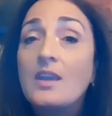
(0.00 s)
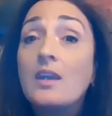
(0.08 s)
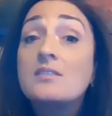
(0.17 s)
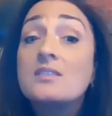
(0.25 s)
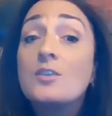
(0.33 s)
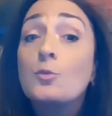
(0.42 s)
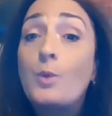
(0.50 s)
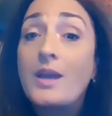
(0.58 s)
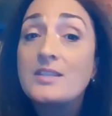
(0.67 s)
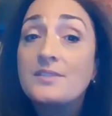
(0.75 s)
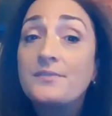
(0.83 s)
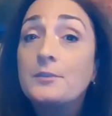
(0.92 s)
It's the
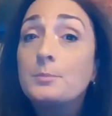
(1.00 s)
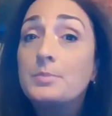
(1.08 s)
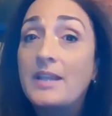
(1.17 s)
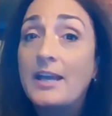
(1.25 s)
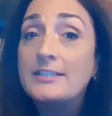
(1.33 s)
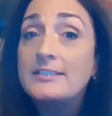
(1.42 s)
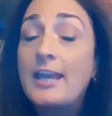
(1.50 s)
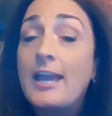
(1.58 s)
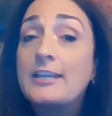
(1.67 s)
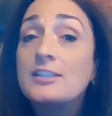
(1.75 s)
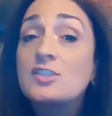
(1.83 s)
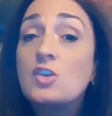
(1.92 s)
restful blend
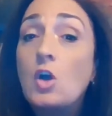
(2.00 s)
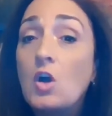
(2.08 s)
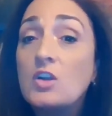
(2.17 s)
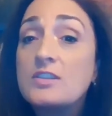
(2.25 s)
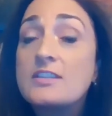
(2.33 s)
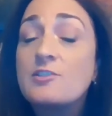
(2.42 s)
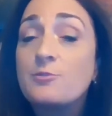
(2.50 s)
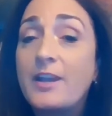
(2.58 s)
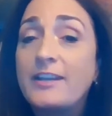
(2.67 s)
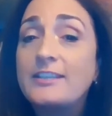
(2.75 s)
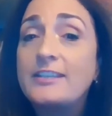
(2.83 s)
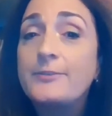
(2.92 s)
and it's called
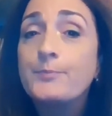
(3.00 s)
Serenity.